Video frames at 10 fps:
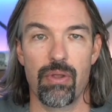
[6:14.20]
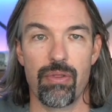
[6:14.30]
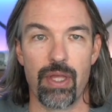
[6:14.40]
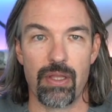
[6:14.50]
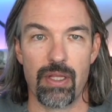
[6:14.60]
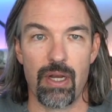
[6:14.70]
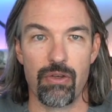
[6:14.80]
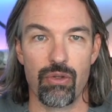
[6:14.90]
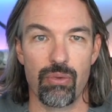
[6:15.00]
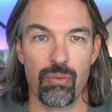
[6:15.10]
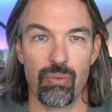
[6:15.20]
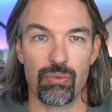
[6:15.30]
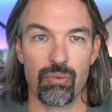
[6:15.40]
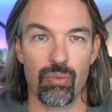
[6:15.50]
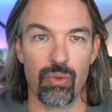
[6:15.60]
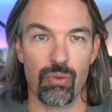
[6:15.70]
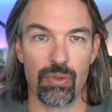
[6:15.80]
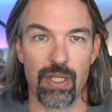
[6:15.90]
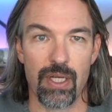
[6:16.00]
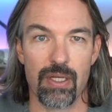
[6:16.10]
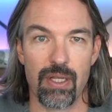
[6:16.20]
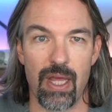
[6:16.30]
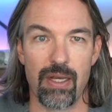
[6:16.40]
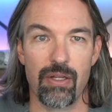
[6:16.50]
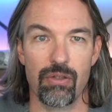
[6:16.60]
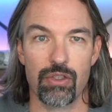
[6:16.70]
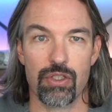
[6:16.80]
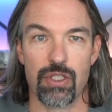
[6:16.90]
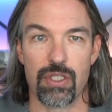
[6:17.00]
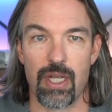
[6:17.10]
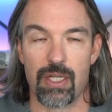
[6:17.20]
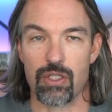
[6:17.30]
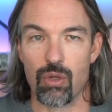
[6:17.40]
thing that I do, and we'll get into that here in just a second.